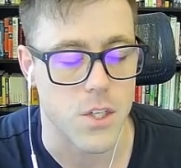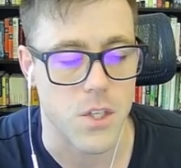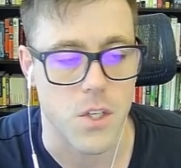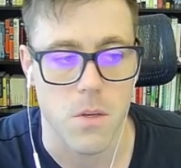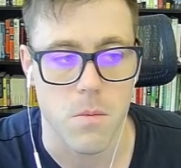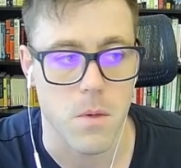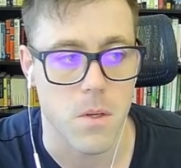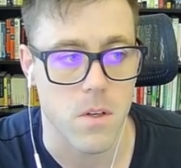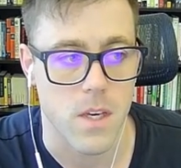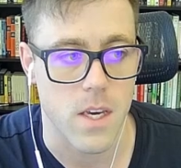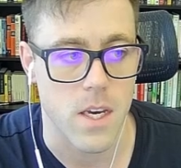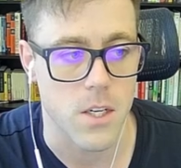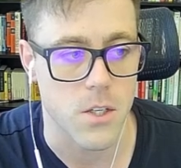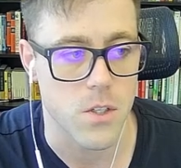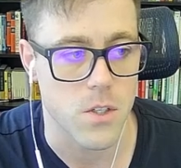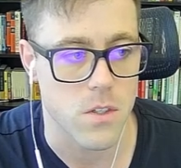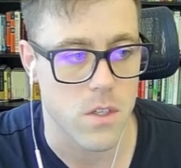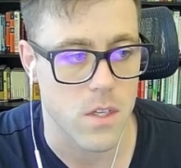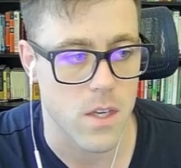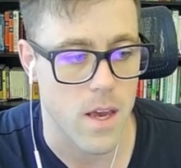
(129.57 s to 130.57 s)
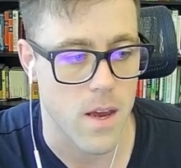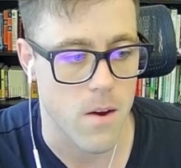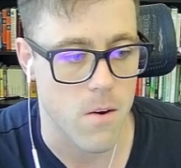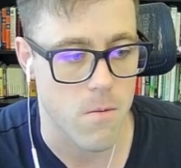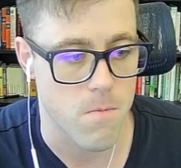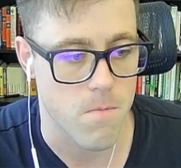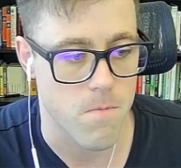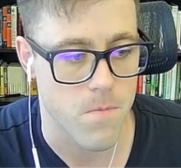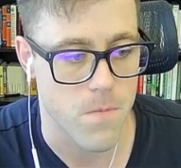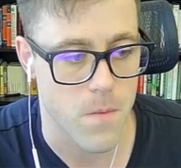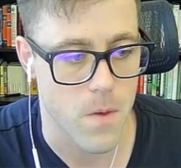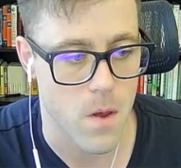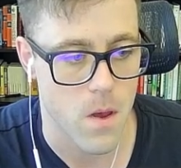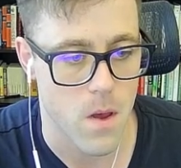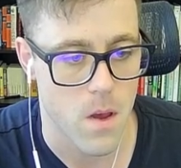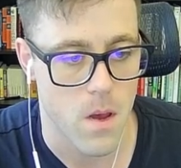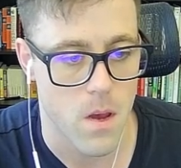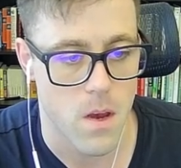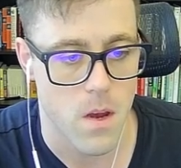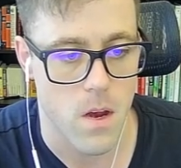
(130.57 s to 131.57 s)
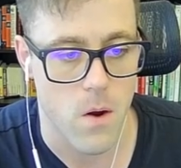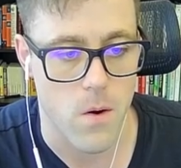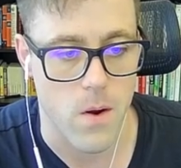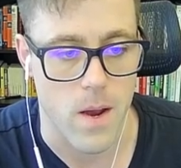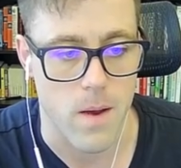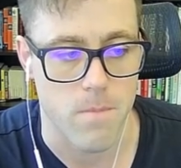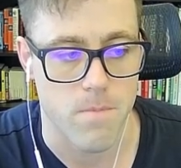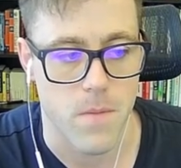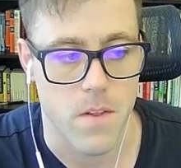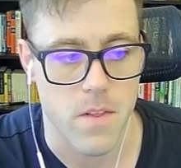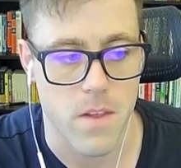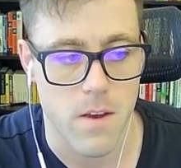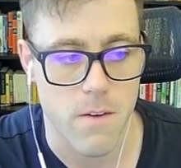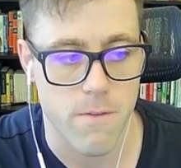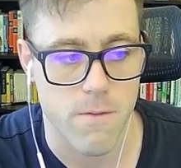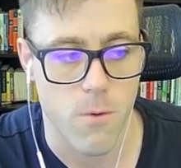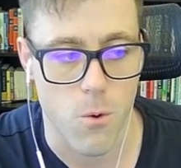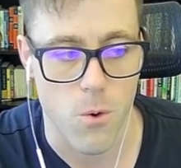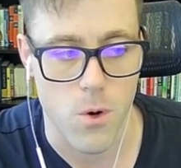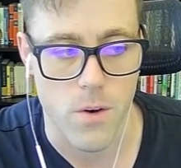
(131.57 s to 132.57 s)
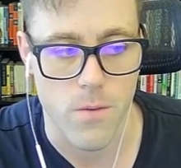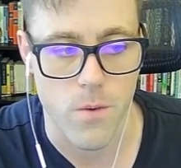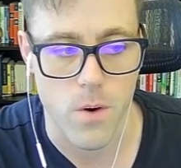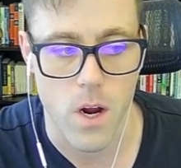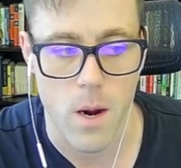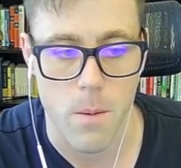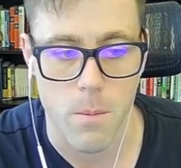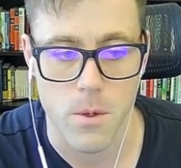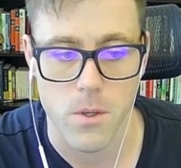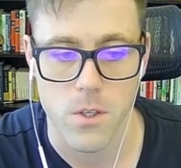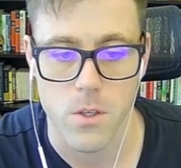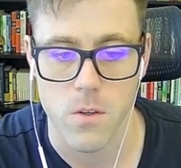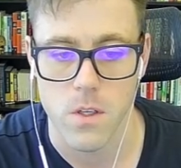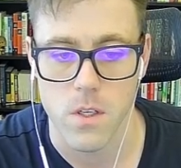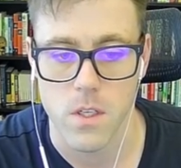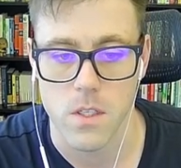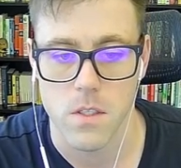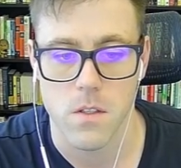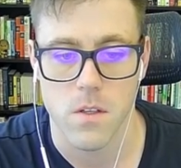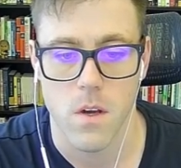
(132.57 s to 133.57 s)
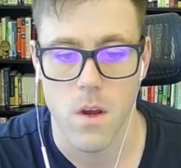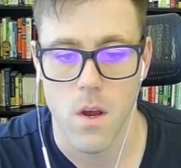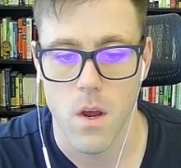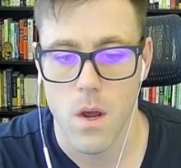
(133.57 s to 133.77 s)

Communications account. Okay, and they have four different opportunities.